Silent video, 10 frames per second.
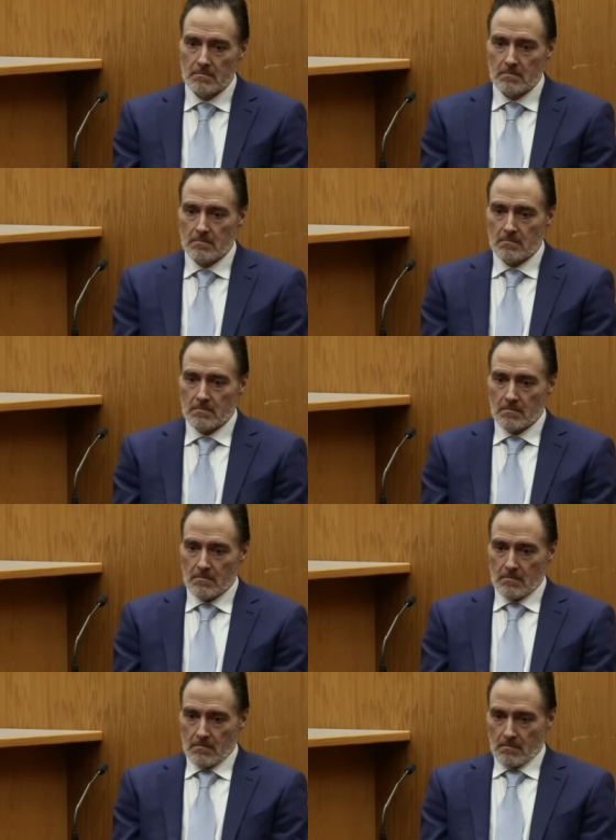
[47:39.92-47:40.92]
by the
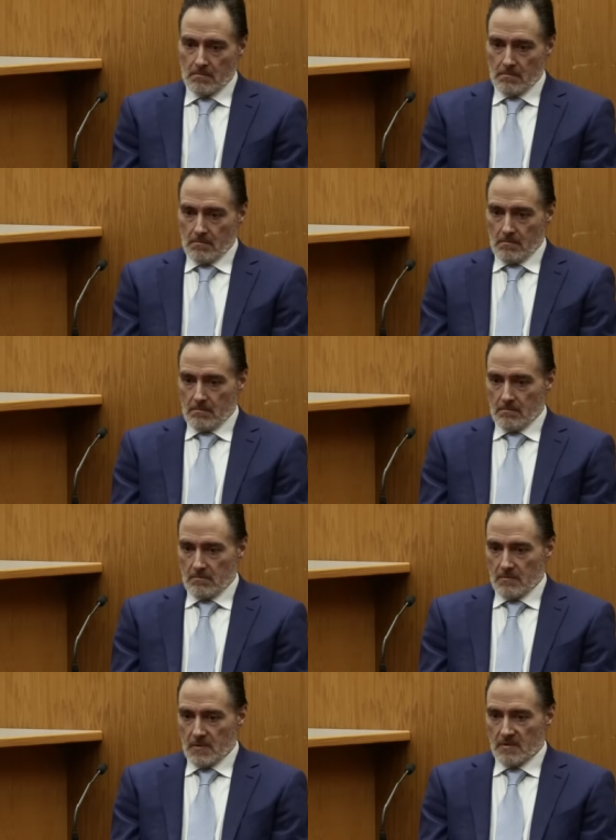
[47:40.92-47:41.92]
water?
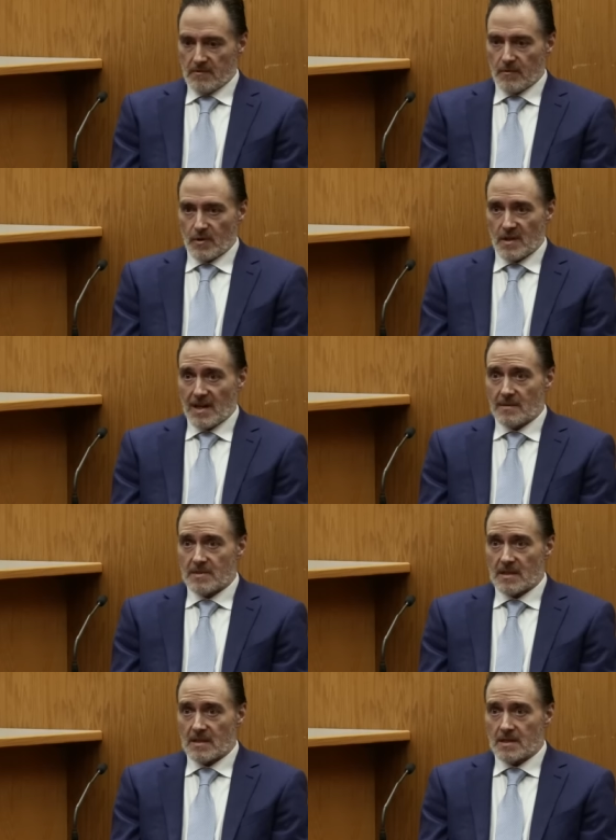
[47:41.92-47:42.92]
Four
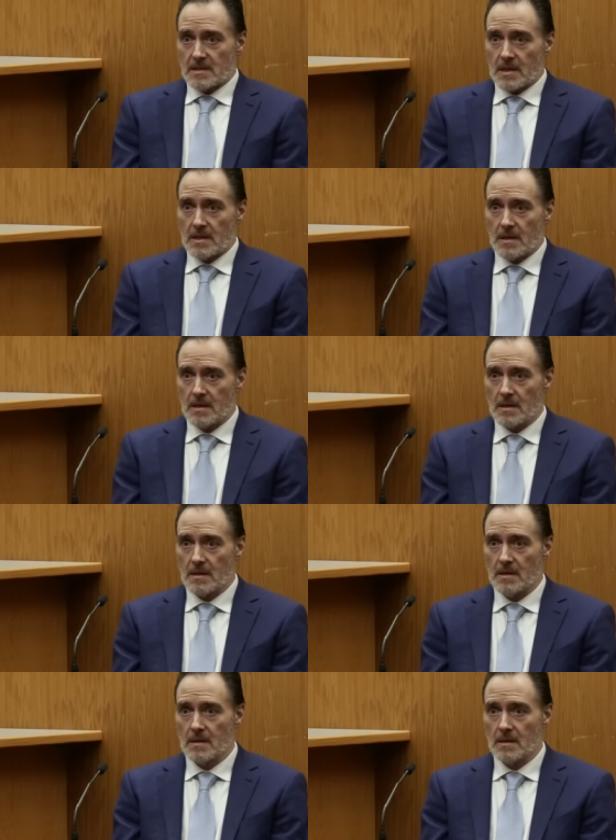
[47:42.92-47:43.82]
times at least. Okay.